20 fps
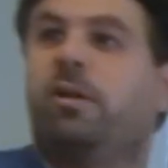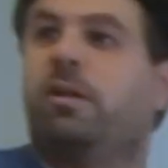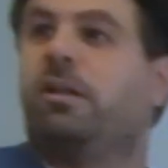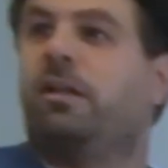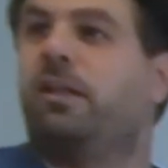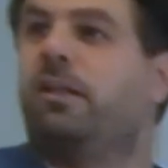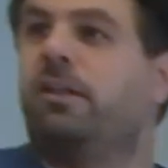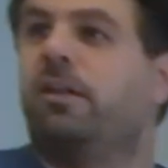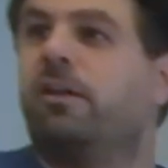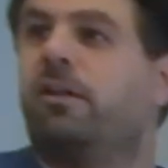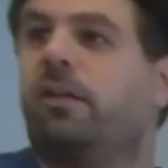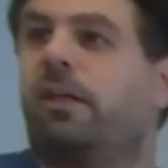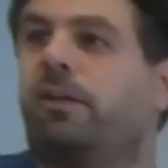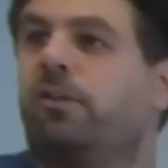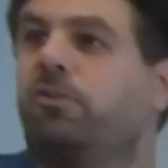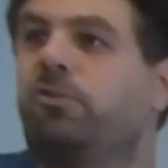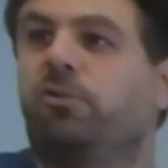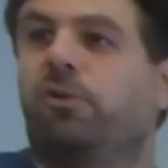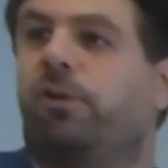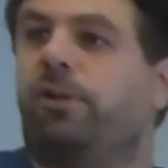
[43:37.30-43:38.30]
linear, like
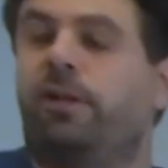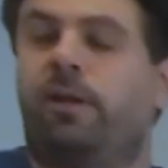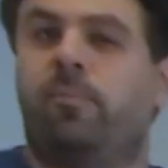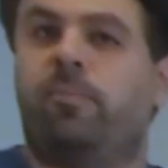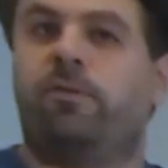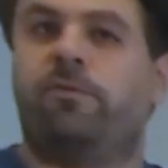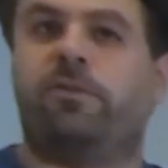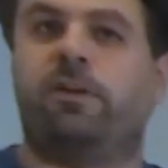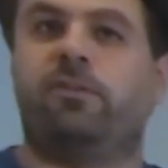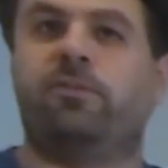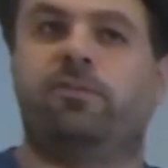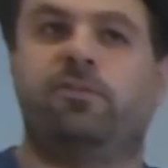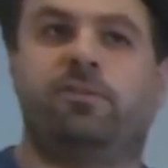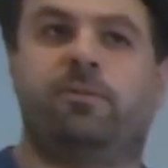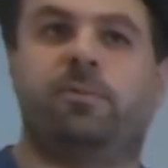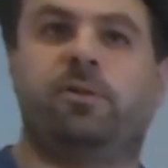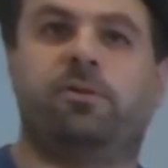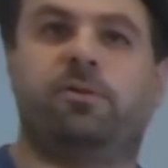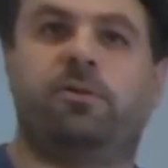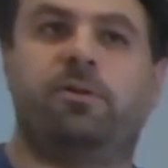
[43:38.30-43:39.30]
non-amplified system
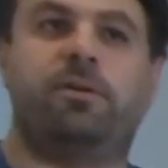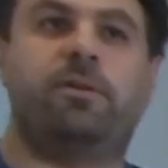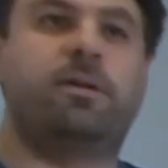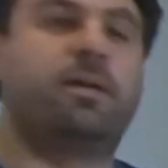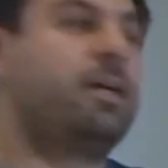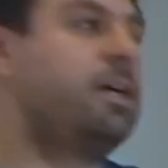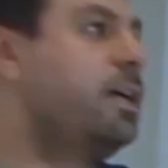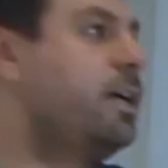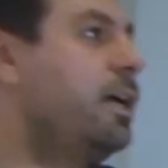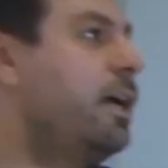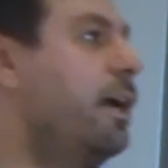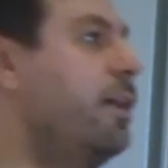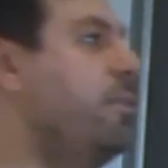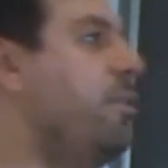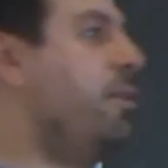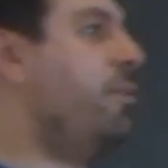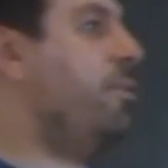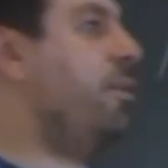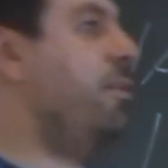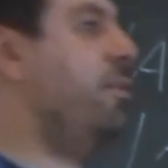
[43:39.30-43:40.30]
at all. And
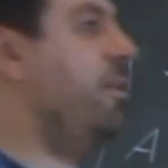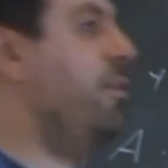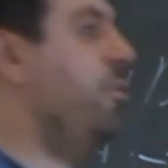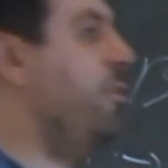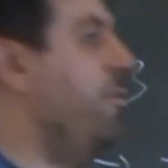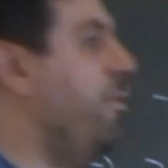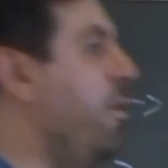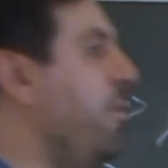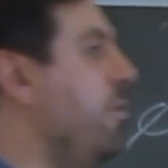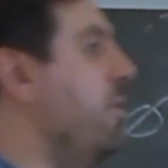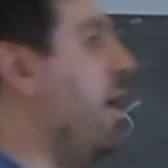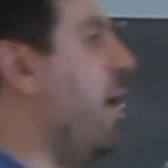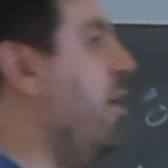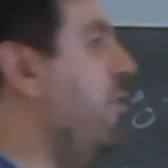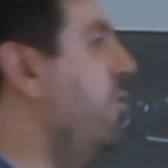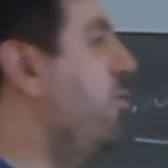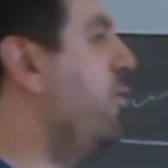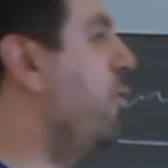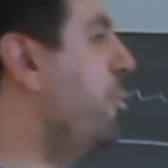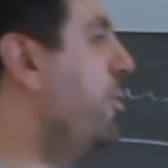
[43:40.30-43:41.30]
there's a very nice
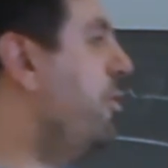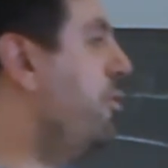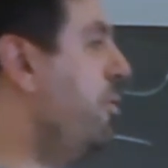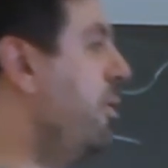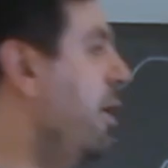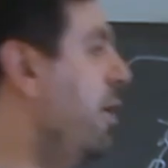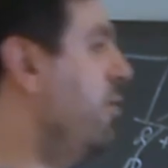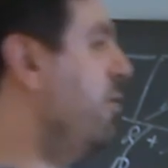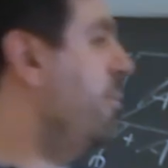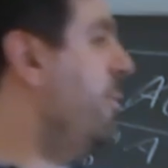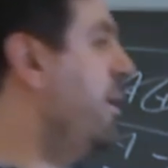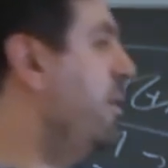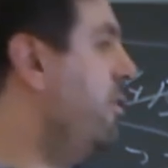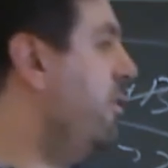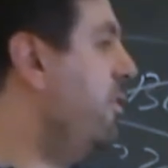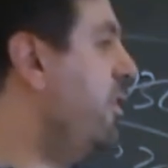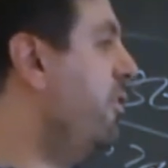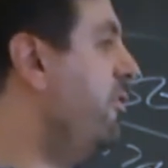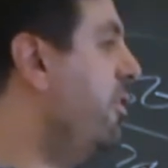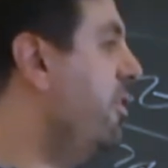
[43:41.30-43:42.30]
symmetry argument.
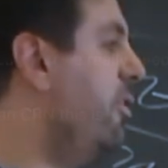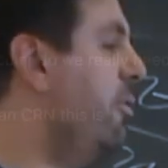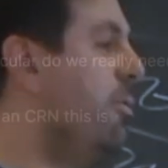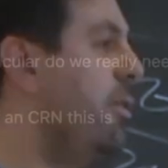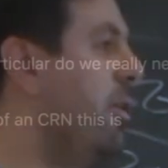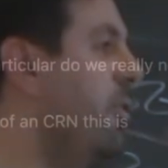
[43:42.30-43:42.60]
Essentially, you can